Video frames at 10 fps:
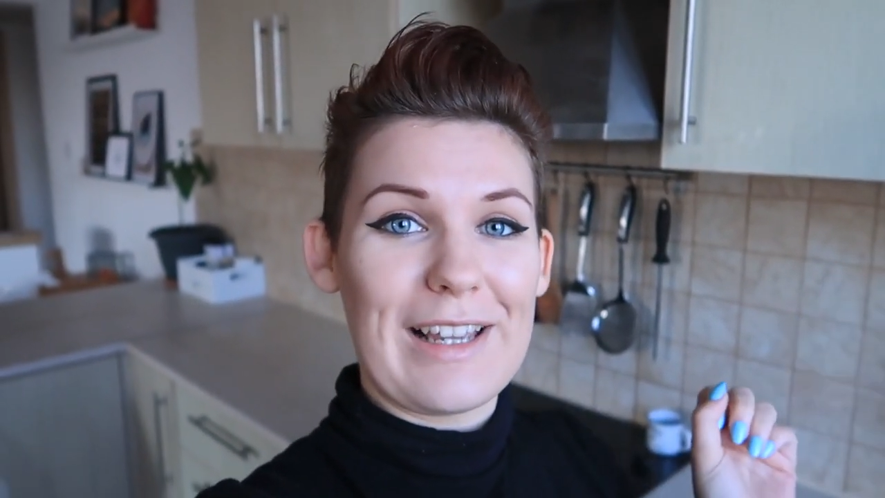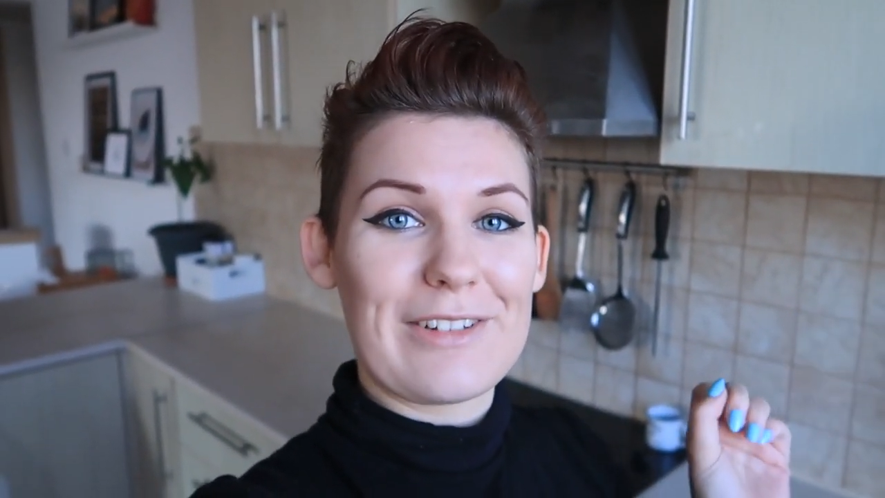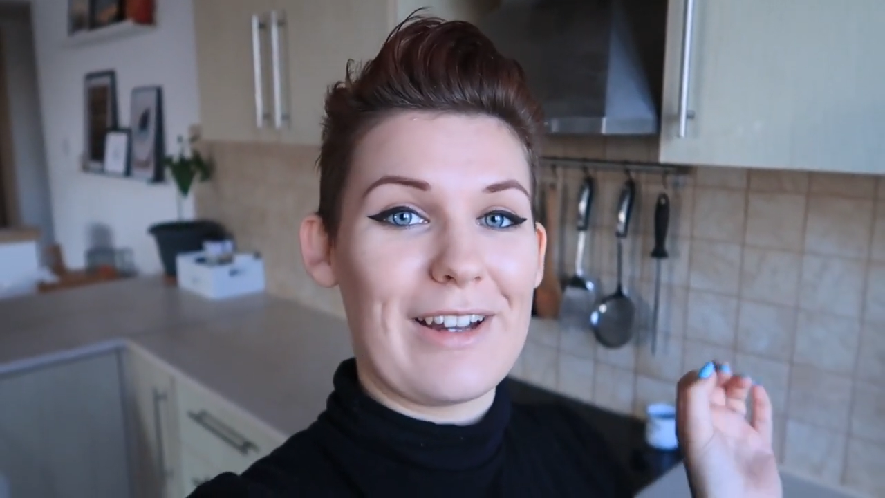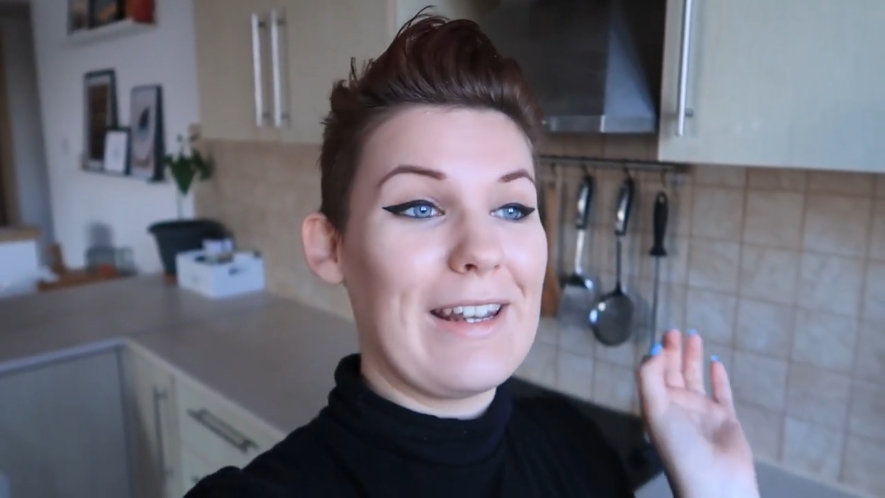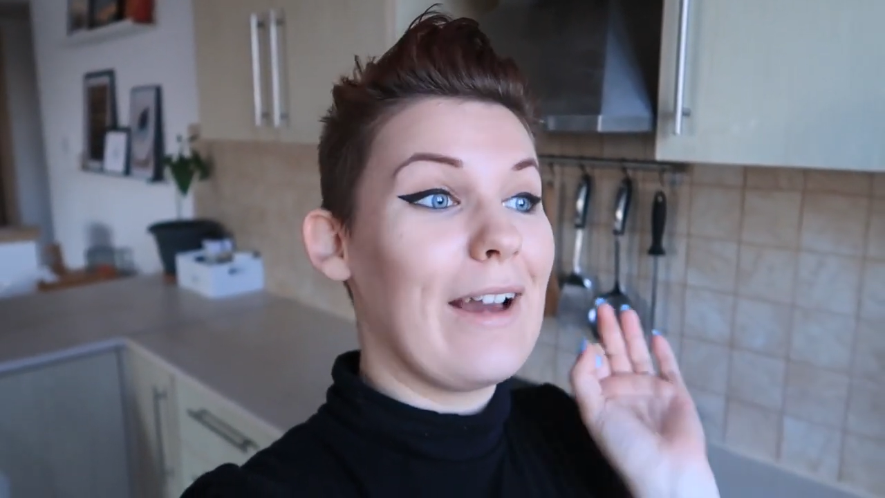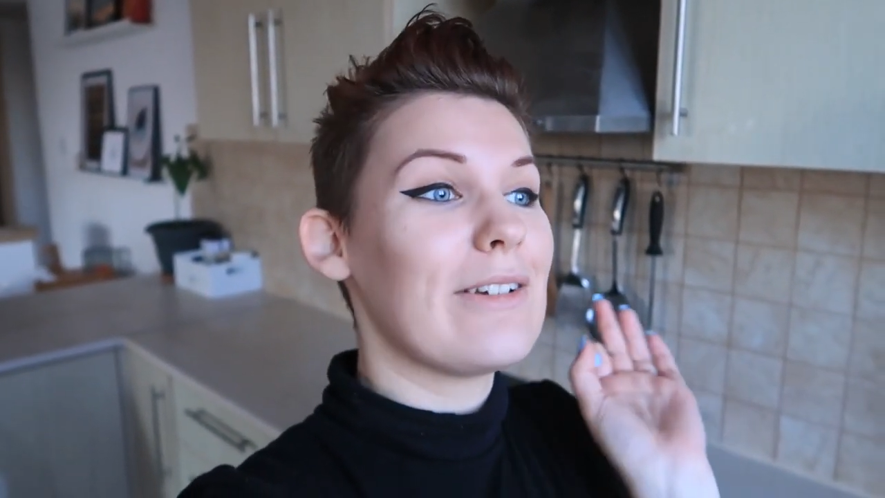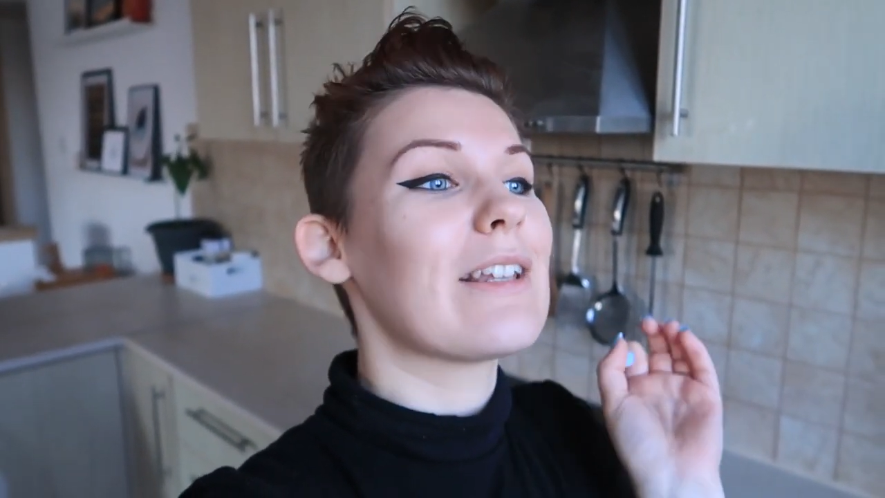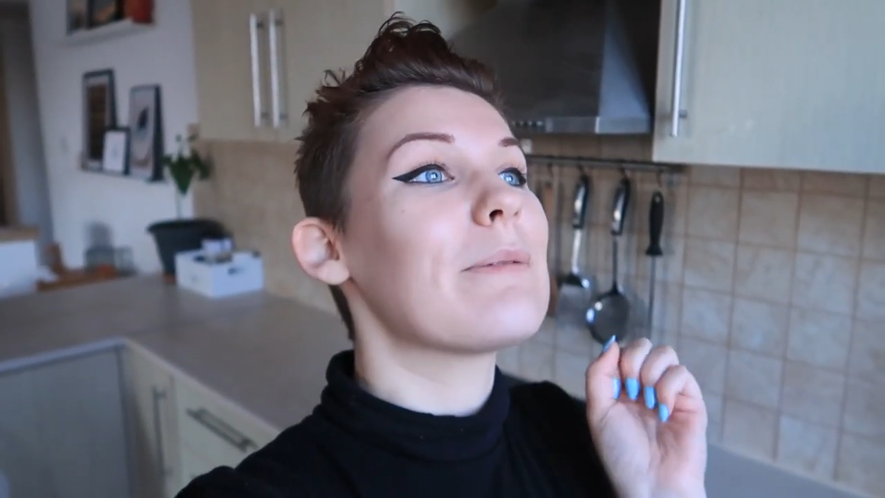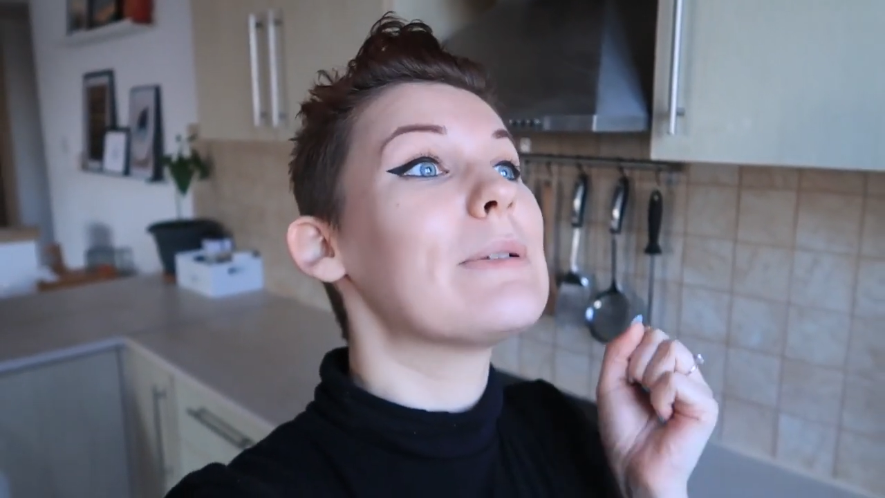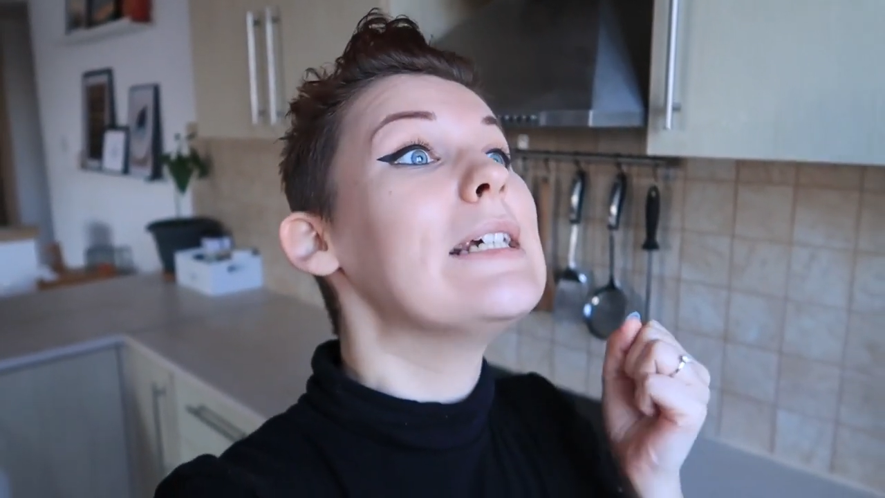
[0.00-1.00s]
legs right now,
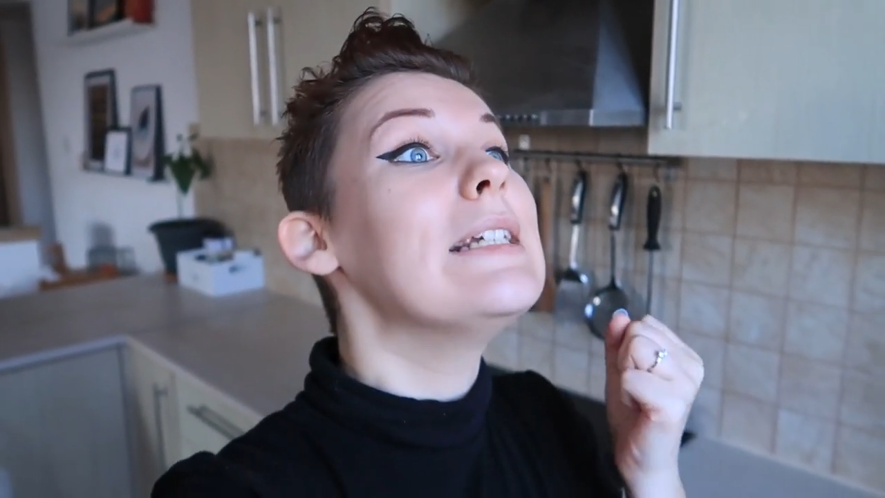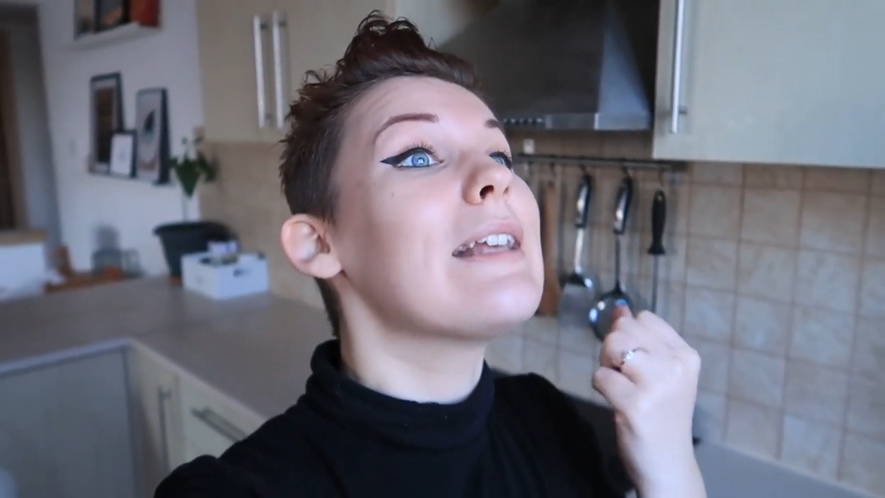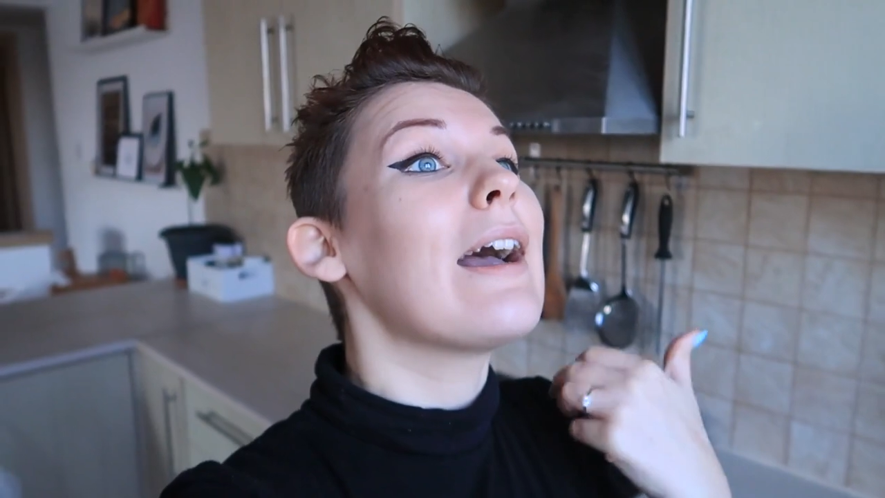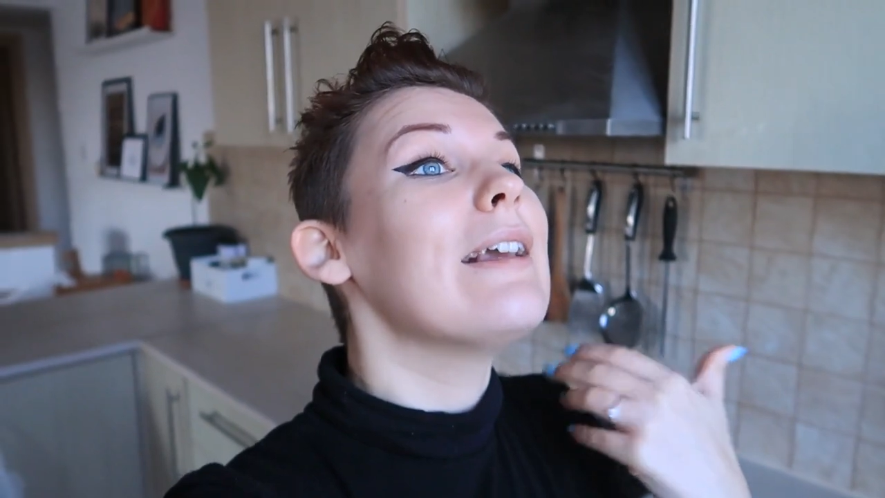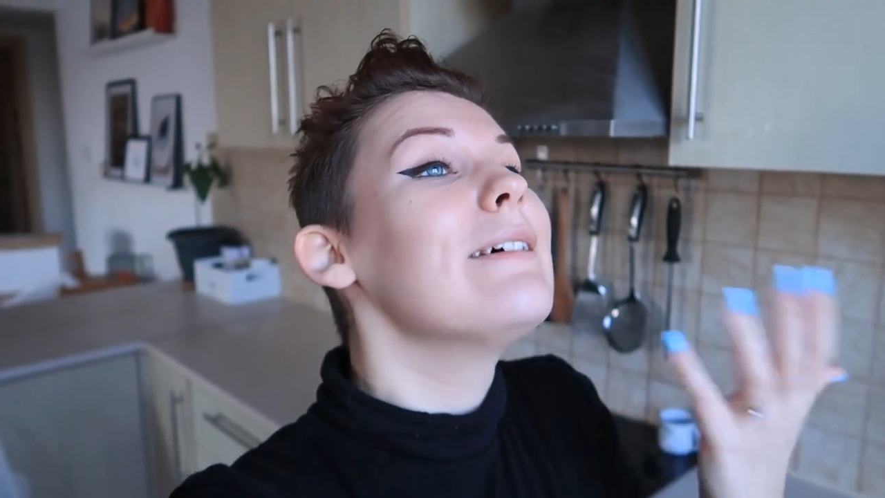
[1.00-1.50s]
just like, please,